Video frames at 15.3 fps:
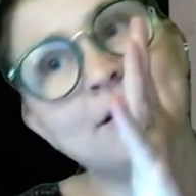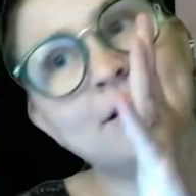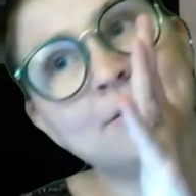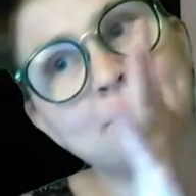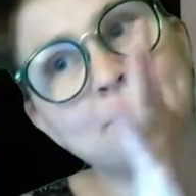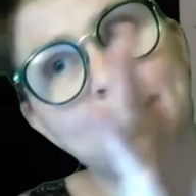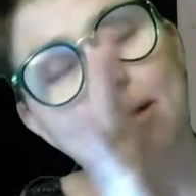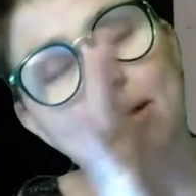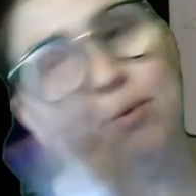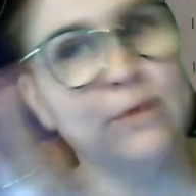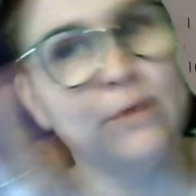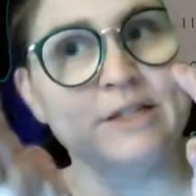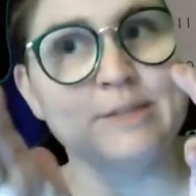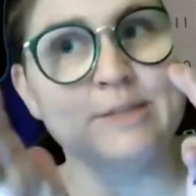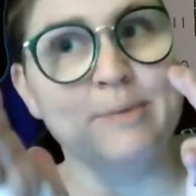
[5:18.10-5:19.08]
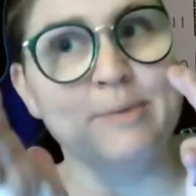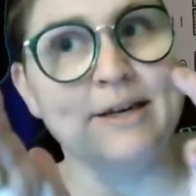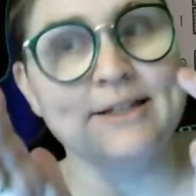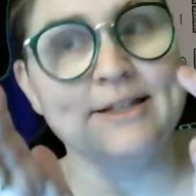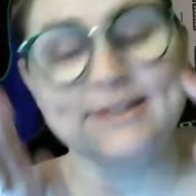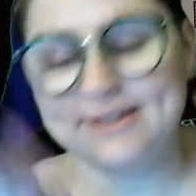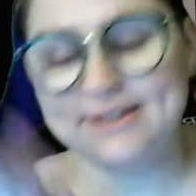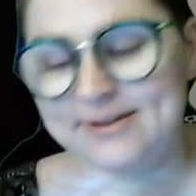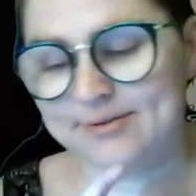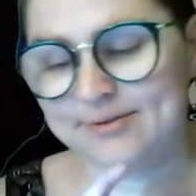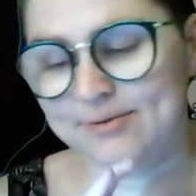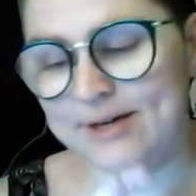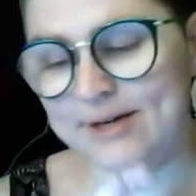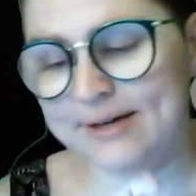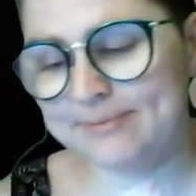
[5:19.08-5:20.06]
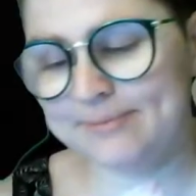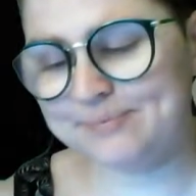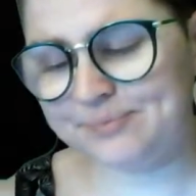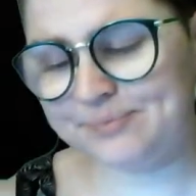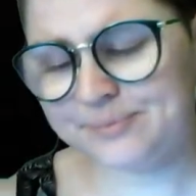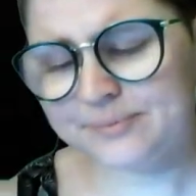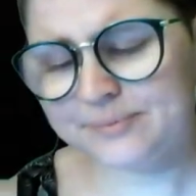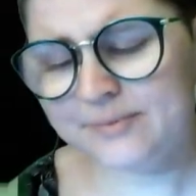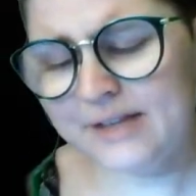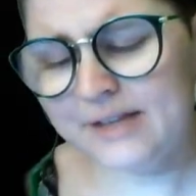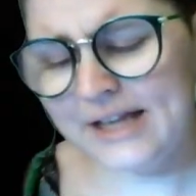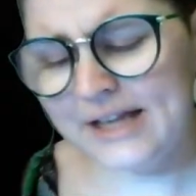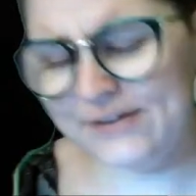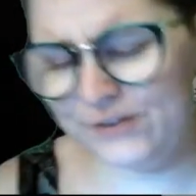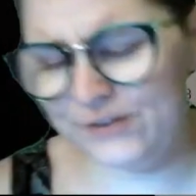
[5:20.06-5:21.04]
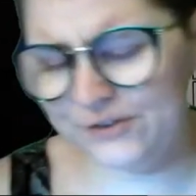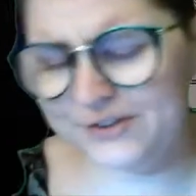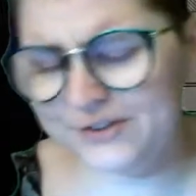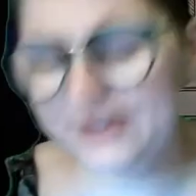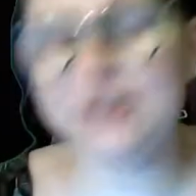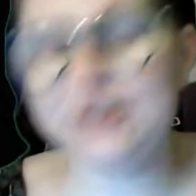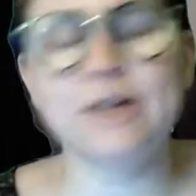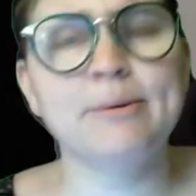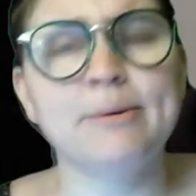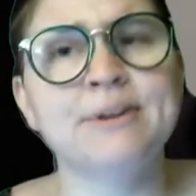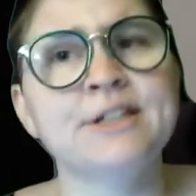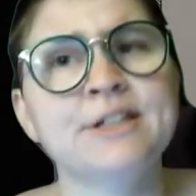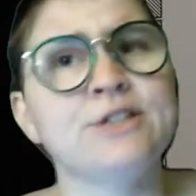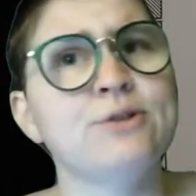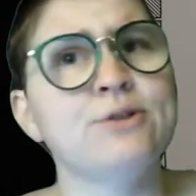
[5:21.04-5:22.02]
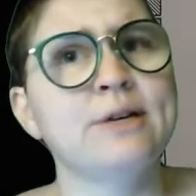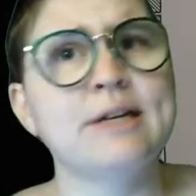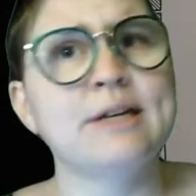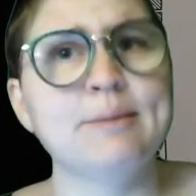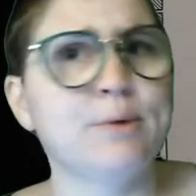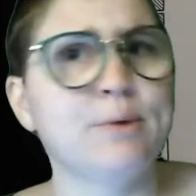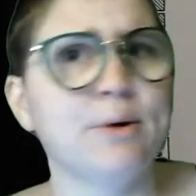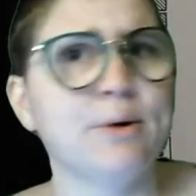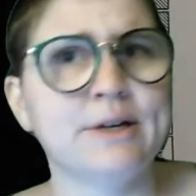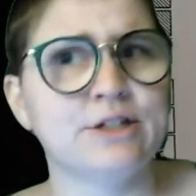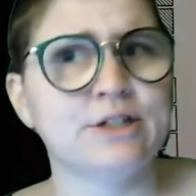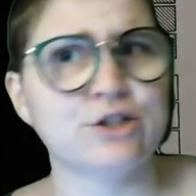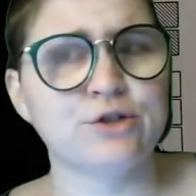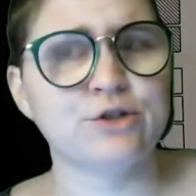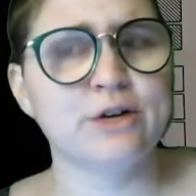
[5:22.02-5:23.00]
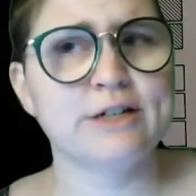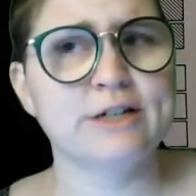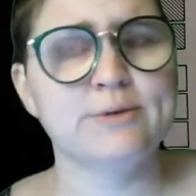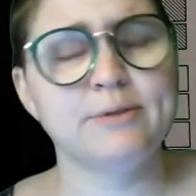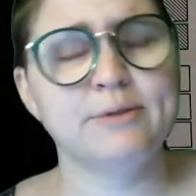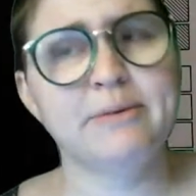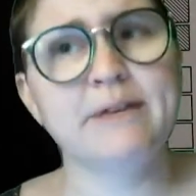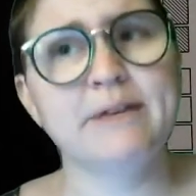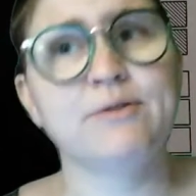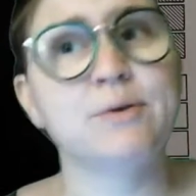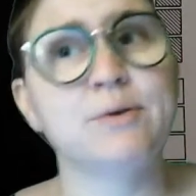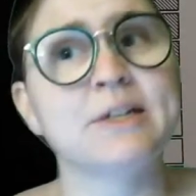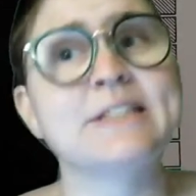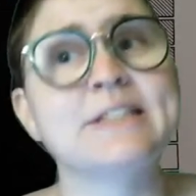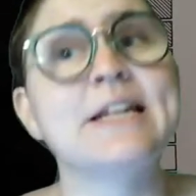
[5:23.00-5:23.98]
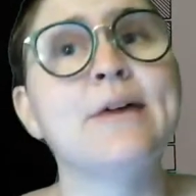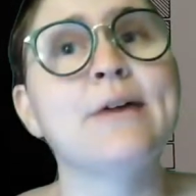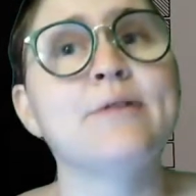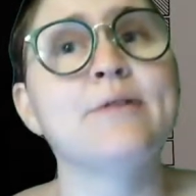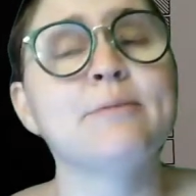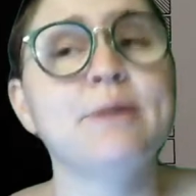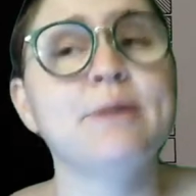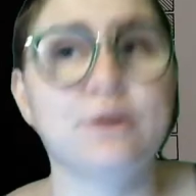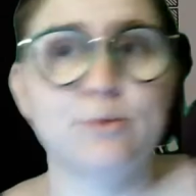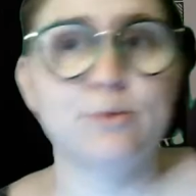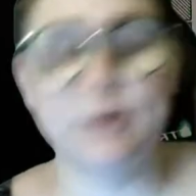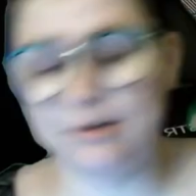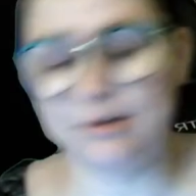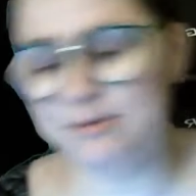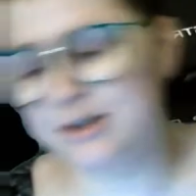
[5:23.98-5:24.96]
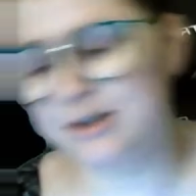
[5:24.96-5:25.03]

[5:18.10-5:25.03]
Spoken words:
by 1 space, right? If you're feeling good about this, you can keep going and just correct it with me. If you want to stay with me, you're welcome to do